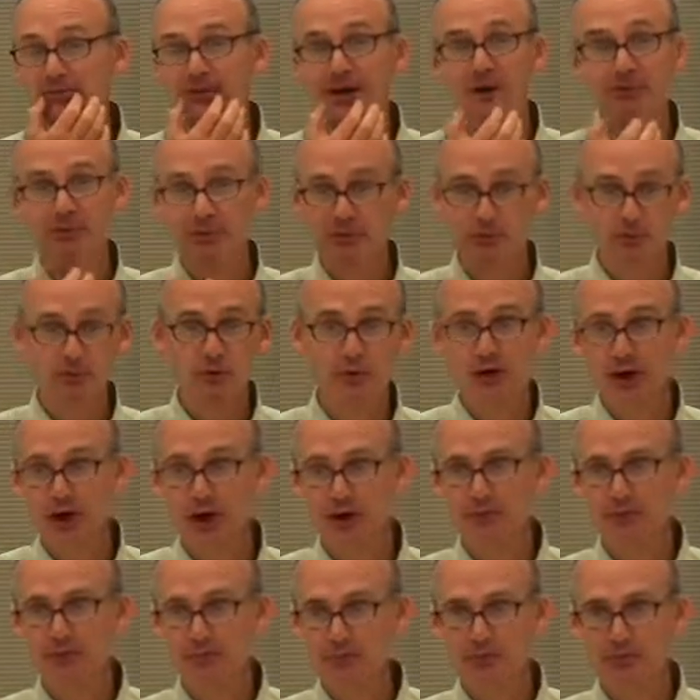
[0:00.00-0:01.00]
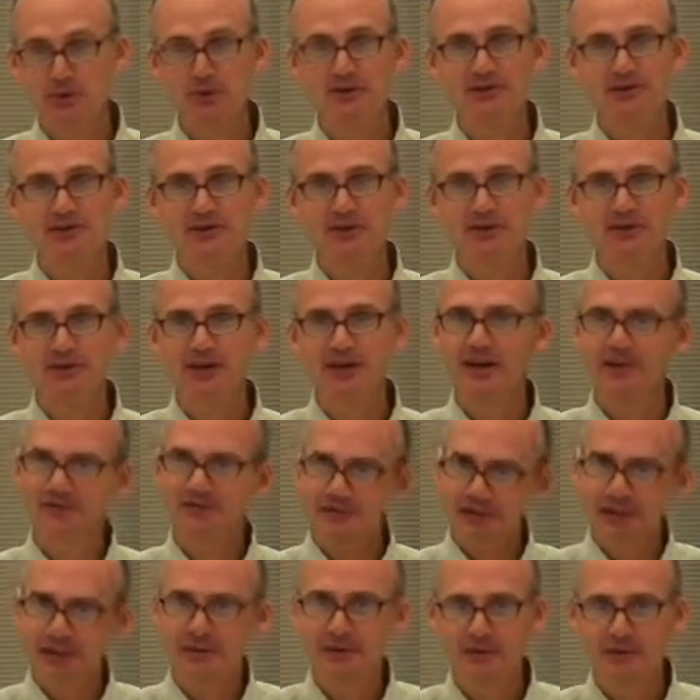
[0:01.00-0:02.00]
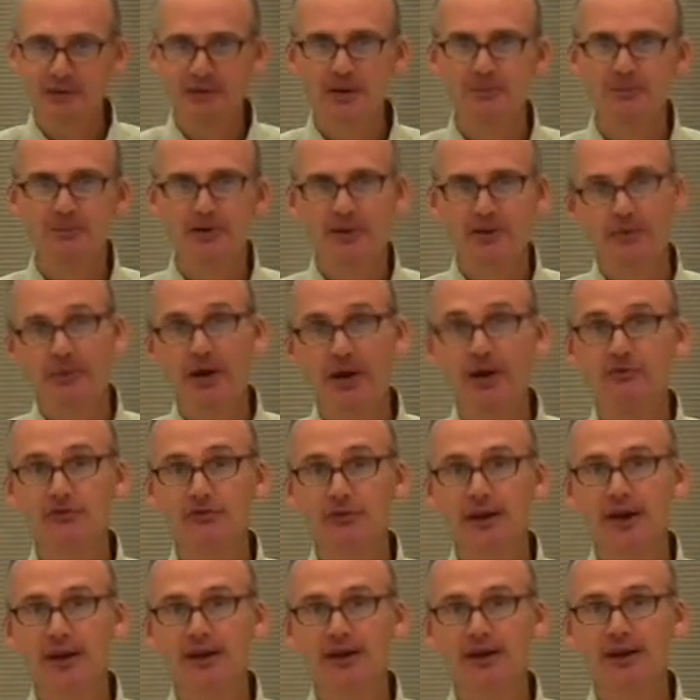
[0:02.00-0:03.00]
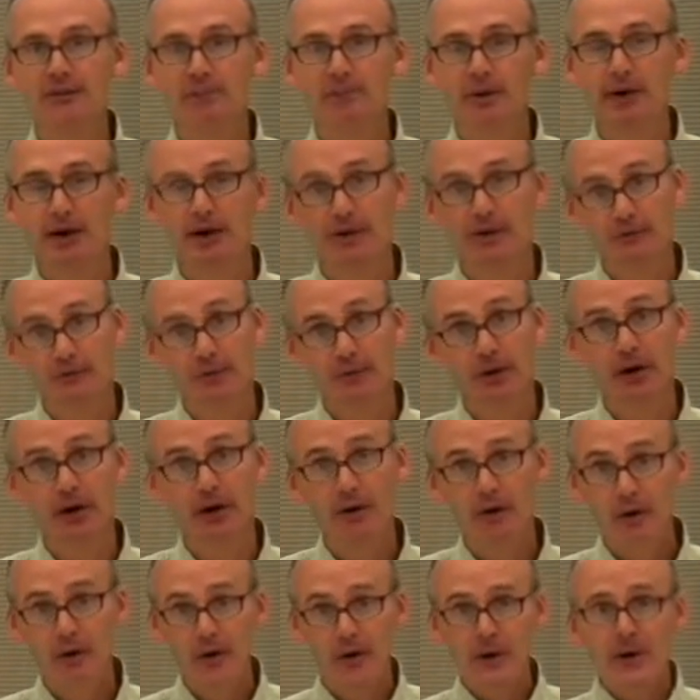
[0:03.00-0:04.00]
up, as we often preach in a class, tighten your lips up and try and get a buzz. Well,